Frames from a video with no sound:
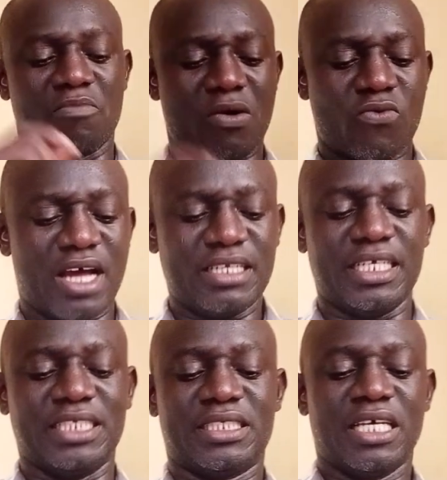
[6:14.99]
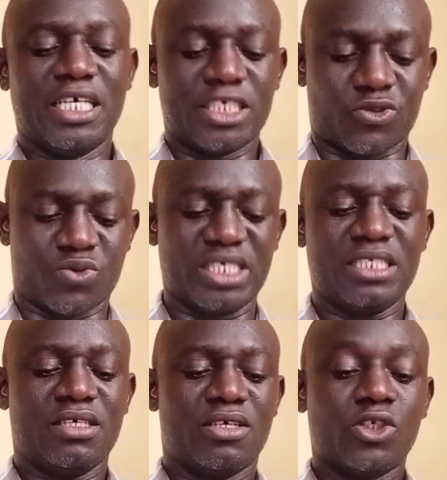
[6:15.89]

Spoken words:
Number 1 is twin